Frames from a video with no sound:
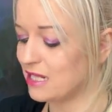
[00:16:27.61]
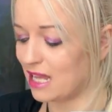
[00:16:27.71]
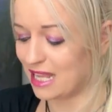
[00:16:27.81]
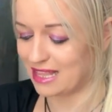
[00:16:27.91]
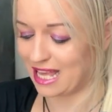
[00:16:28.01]

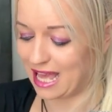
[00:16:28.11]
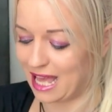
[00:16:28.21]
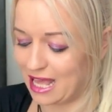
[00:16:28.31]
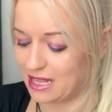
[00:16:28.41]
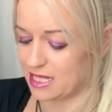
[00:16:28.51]
like that
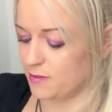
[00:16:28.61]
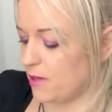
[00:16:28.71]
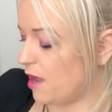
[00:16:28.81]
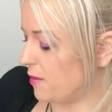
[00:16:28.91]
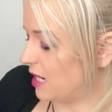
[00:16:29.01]
at this
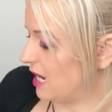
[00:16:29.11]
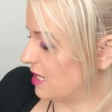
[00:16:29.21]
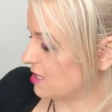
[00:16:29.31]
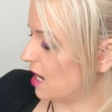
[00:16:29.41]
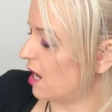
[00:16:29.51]
moment in
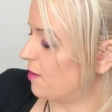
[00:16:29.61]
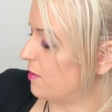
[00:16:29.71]
time.